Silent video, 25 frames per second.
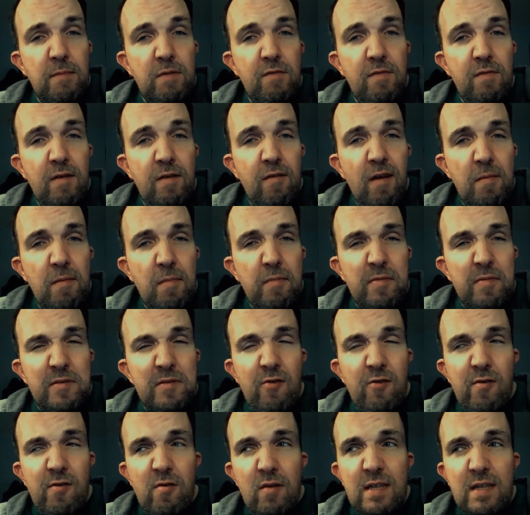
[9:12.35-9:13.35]
to rewrite my
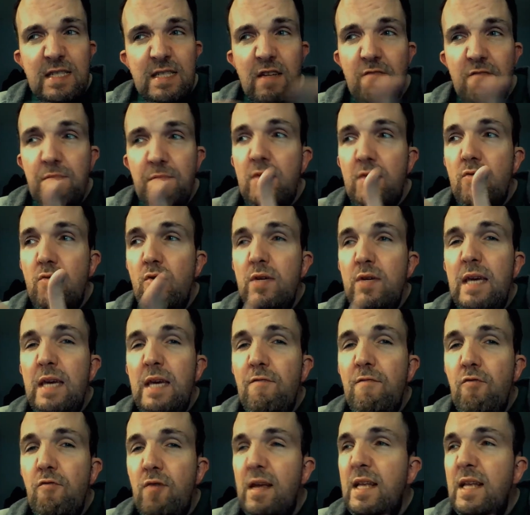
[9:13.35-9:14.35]
material because I've been looking
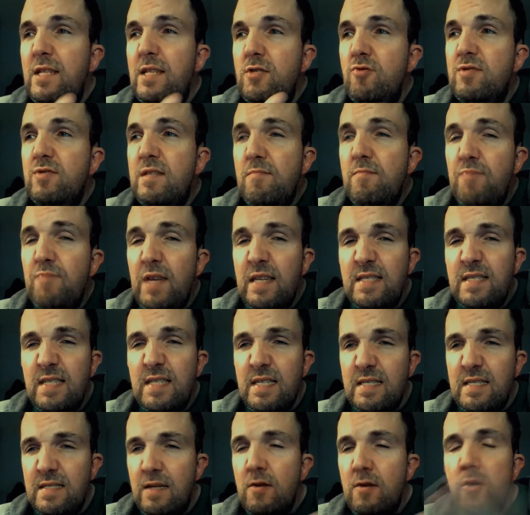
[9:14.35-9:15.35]
for answers in
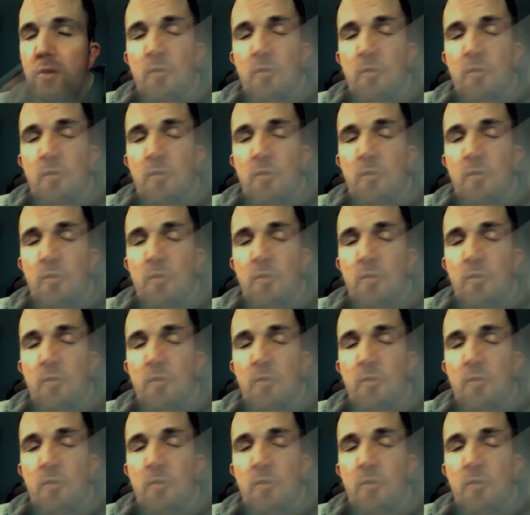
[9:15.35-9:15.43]
places